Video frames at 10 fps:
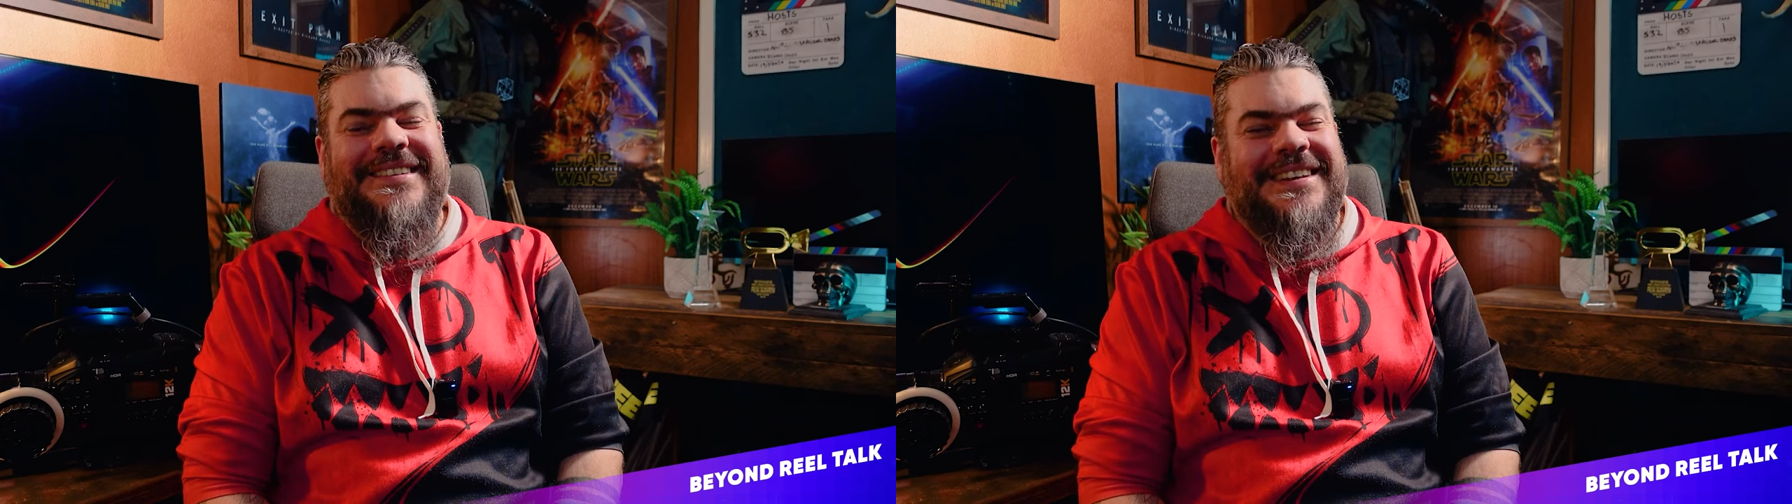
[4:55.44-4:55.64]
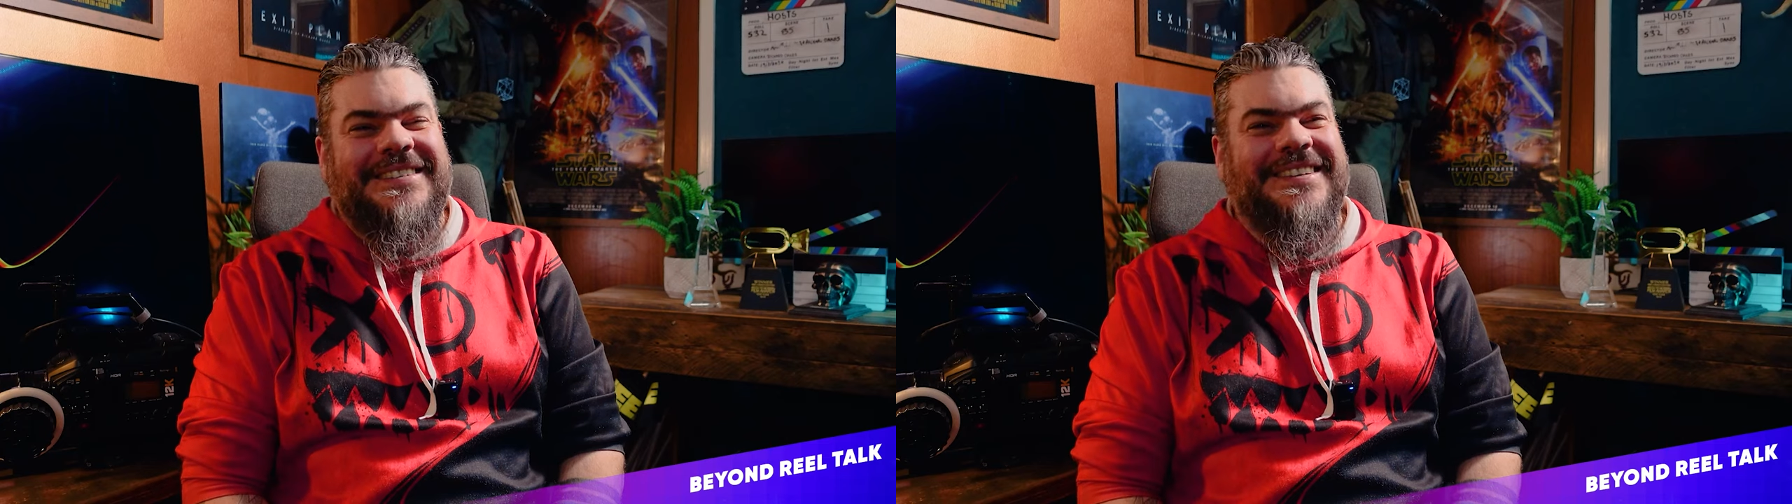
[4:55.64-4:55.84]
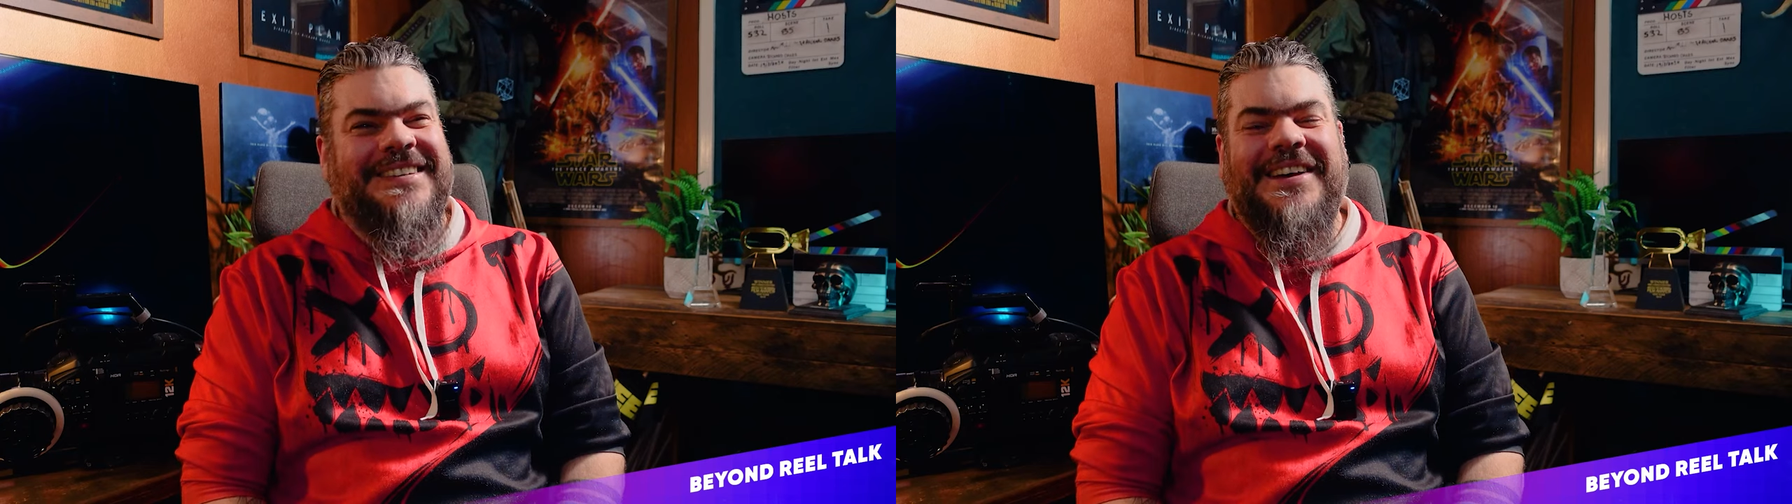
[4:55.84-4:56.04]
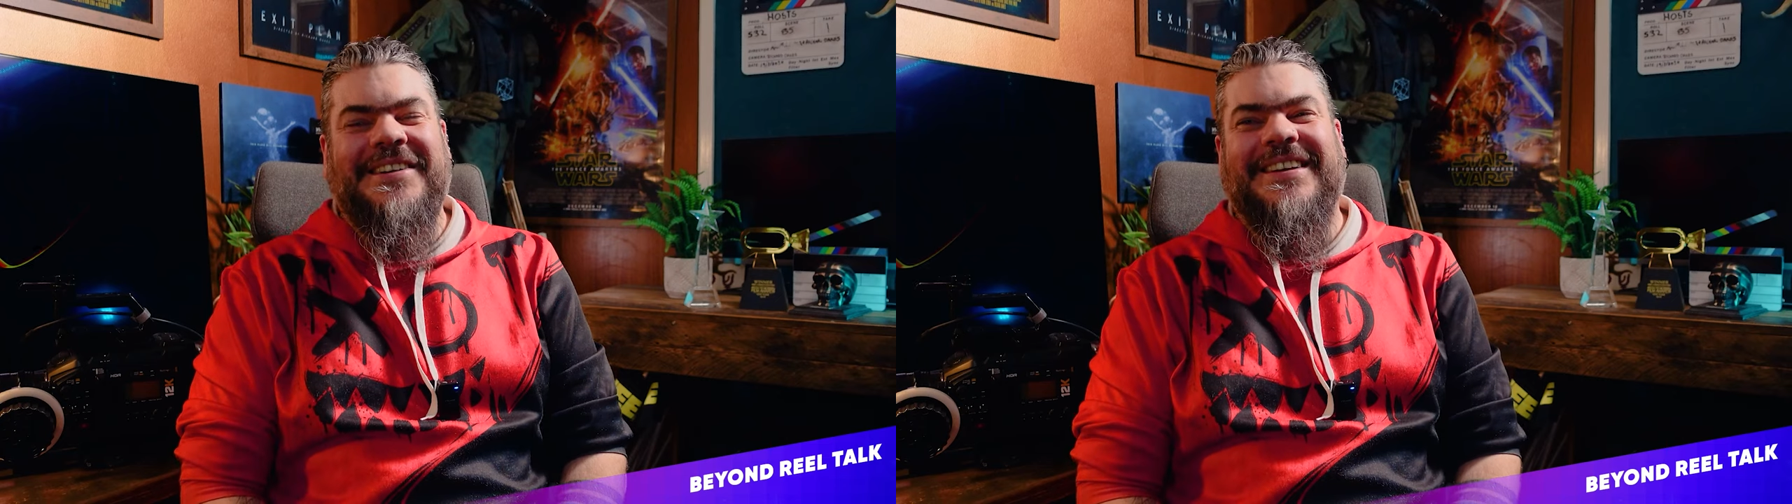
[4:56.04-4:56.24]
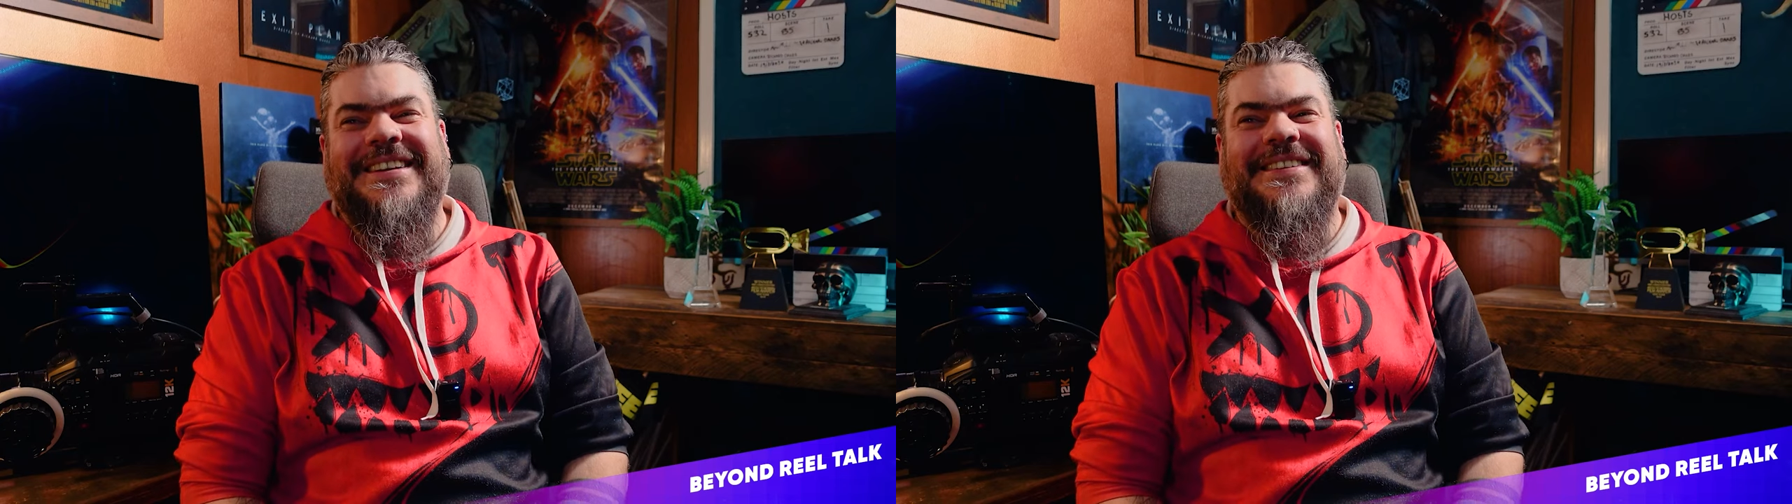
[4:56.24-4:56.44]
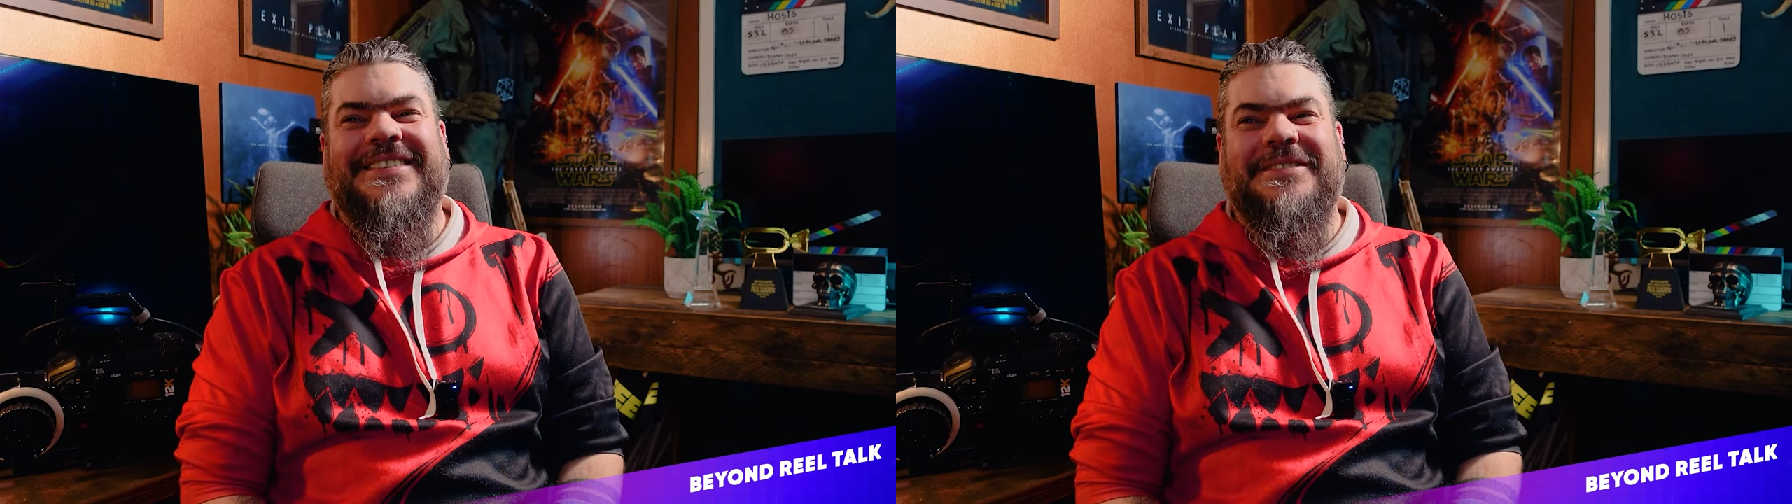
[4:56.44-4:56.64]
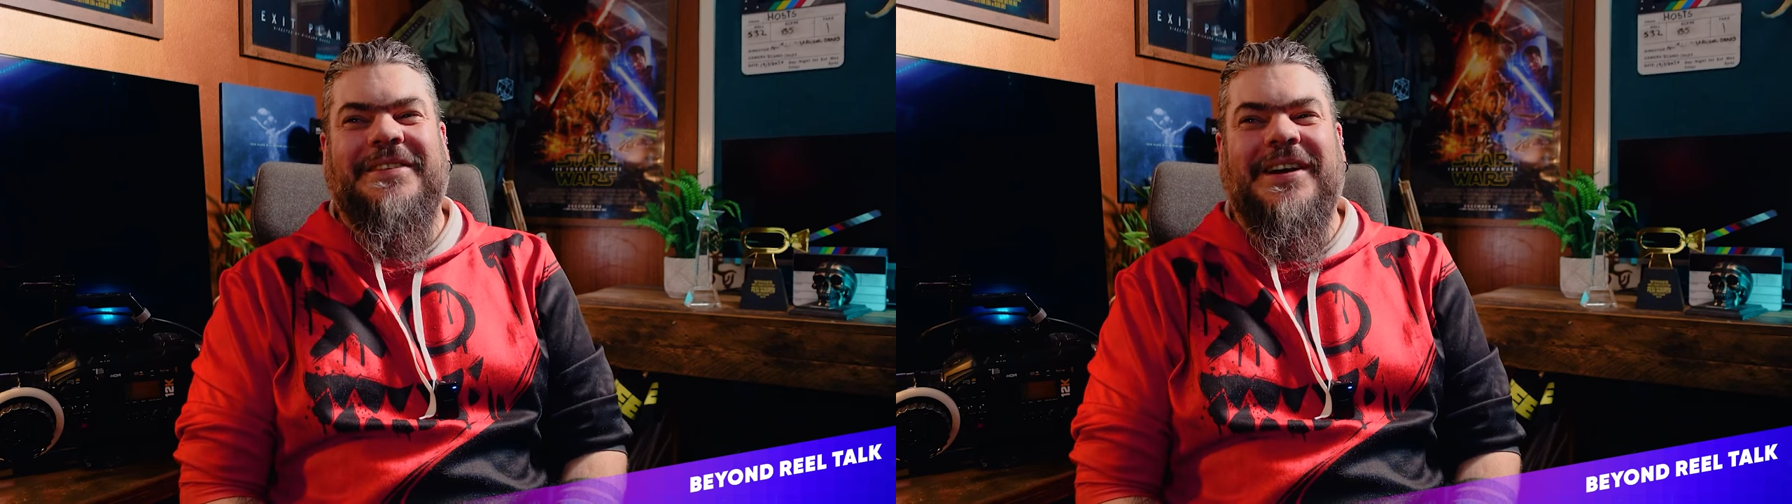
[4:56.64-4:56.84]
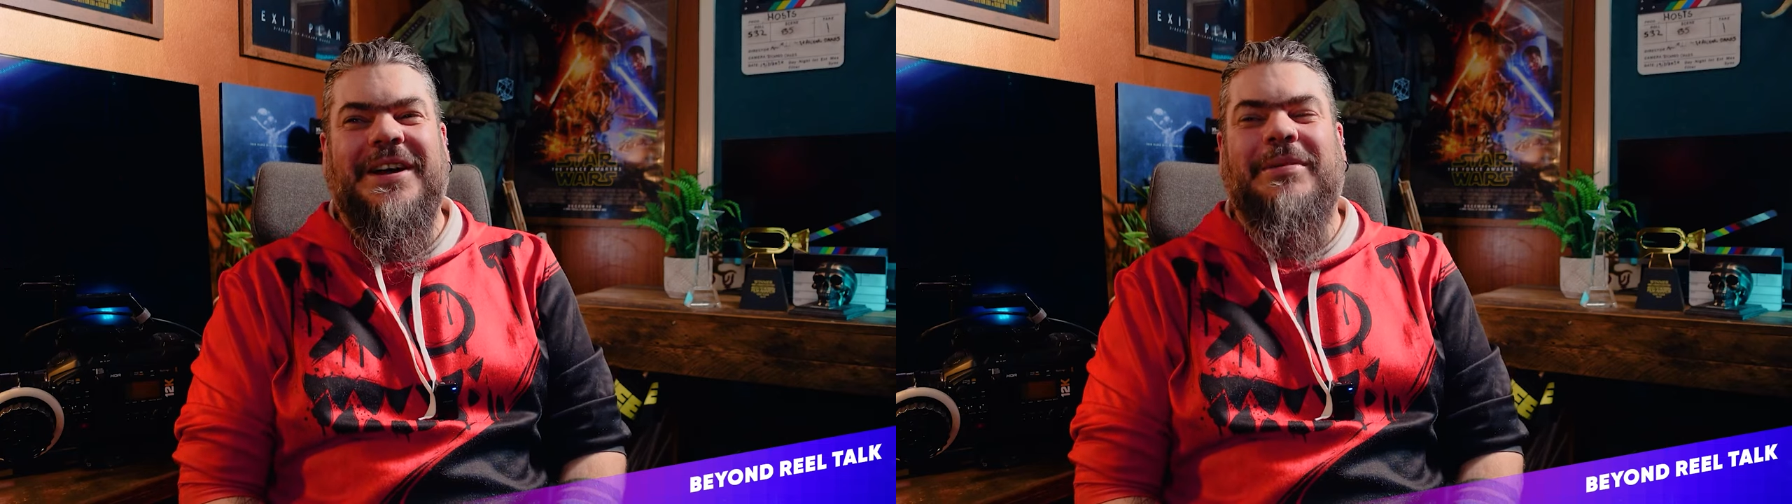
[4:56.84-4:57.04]
just gives a tone. It gives a
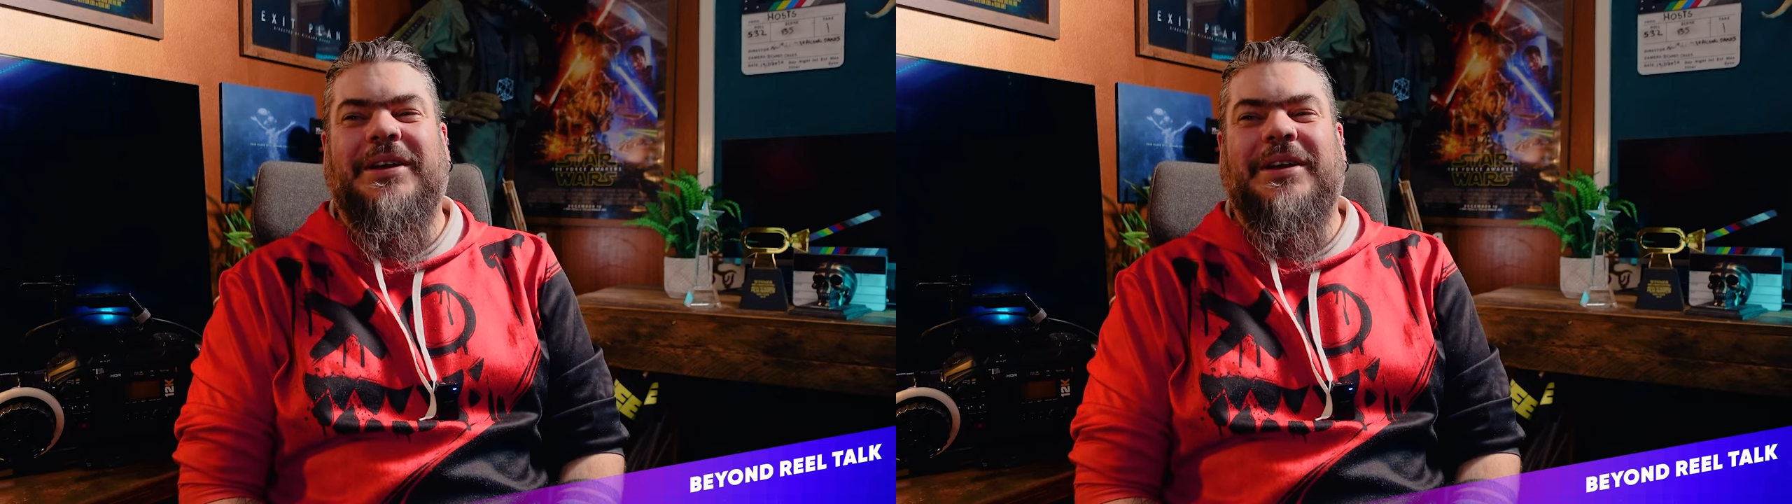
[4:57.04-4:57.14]
vibe.